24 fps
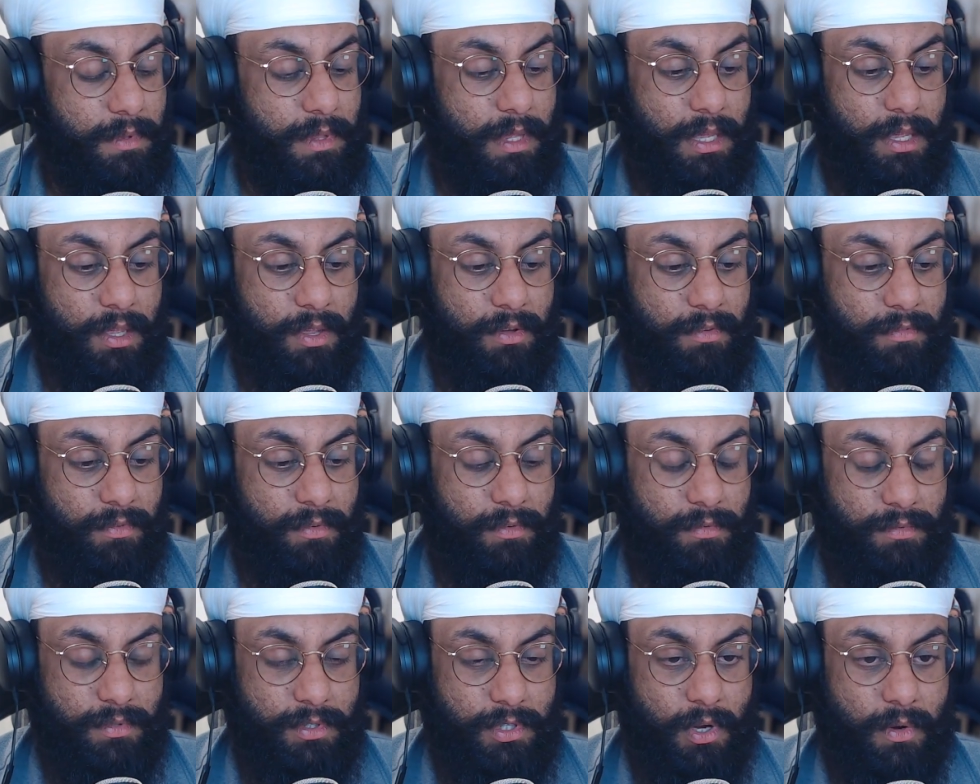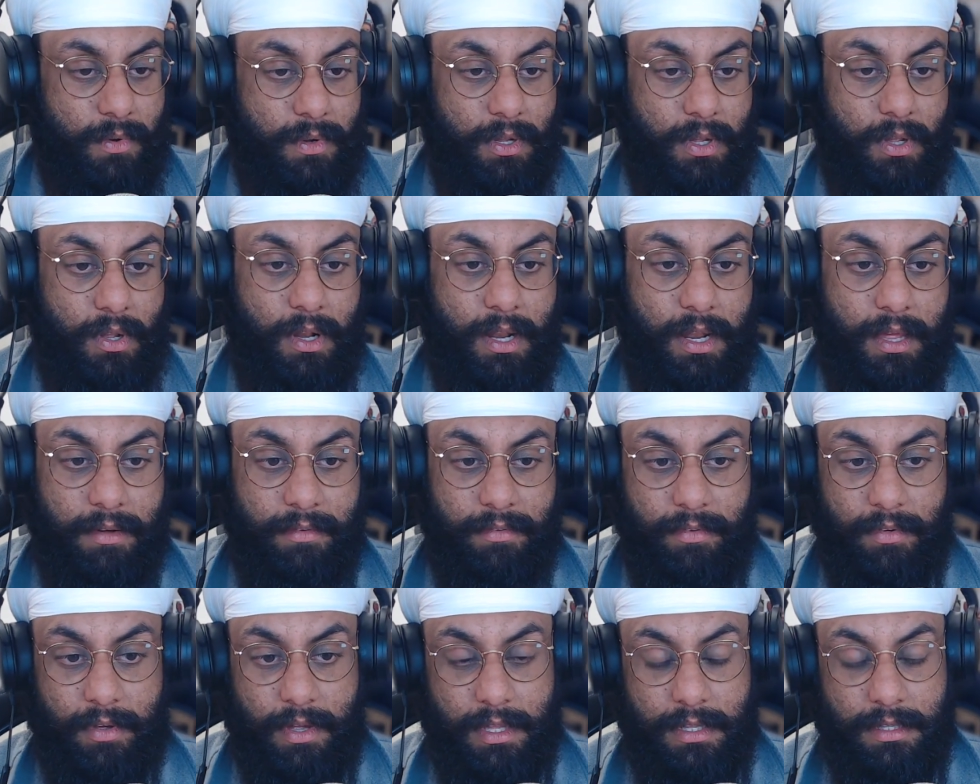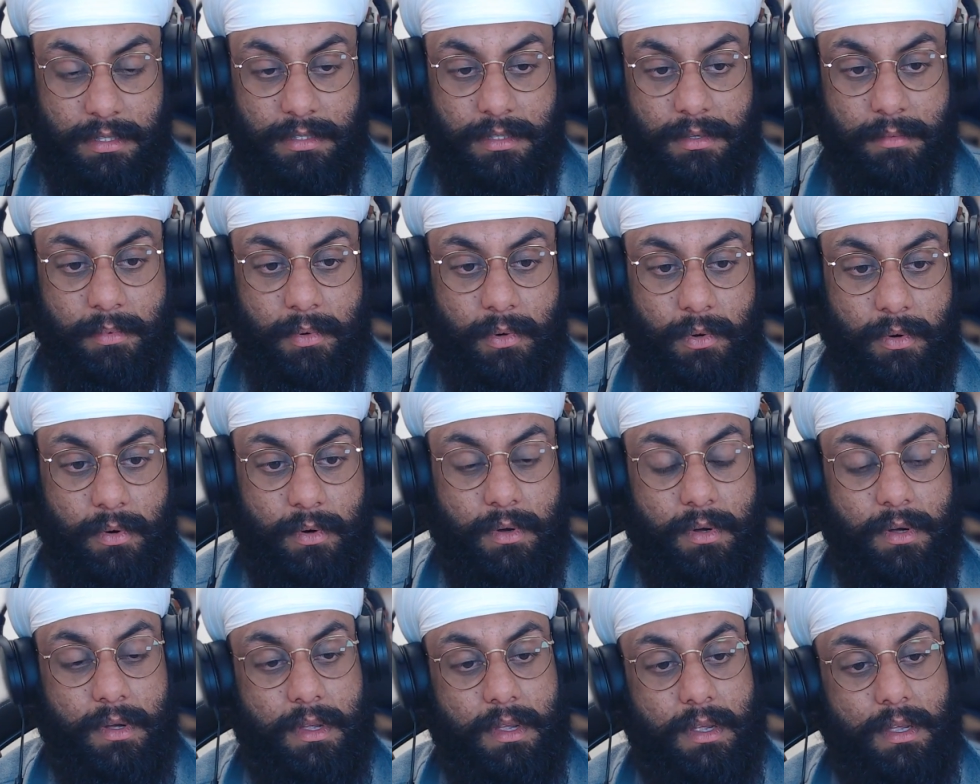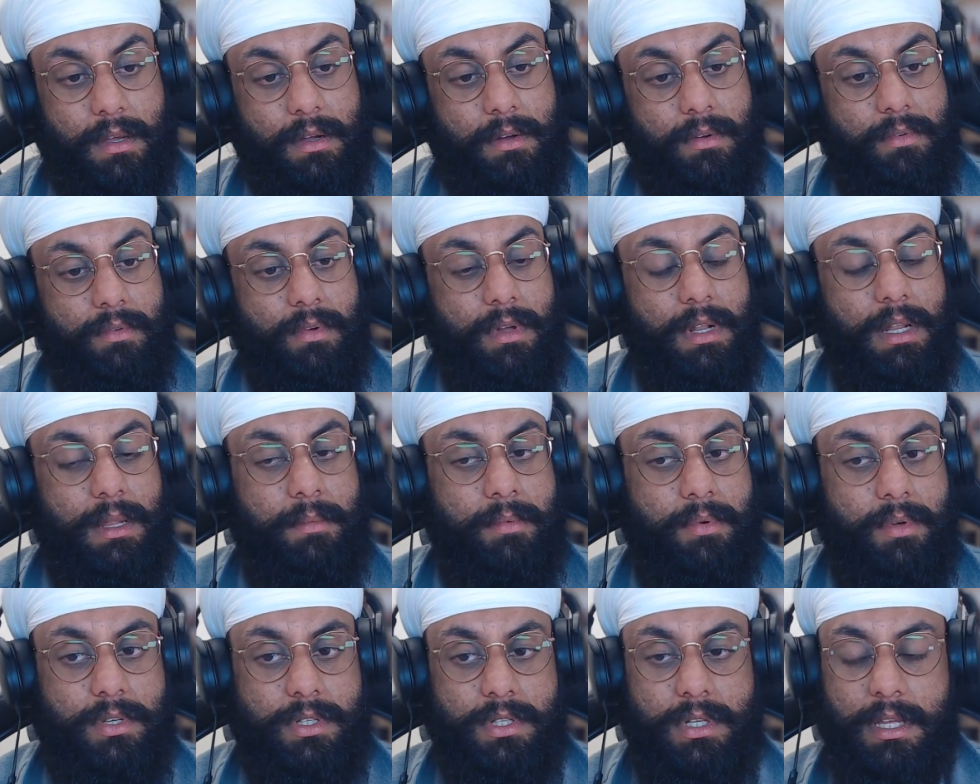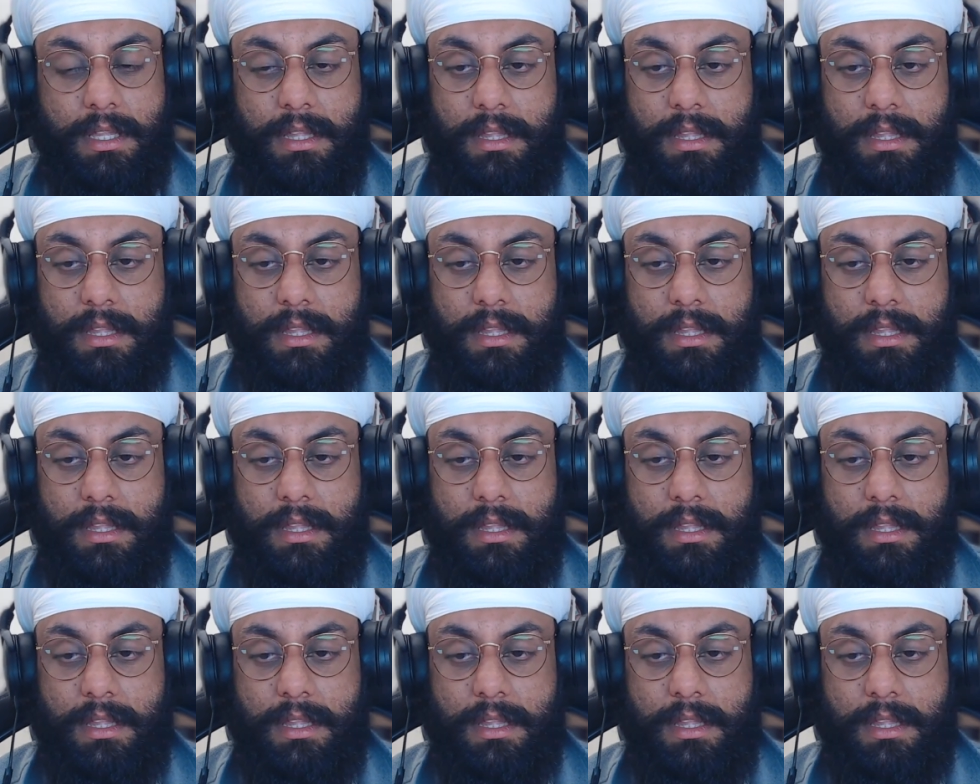Thank you for showing your love and support. Really appreciate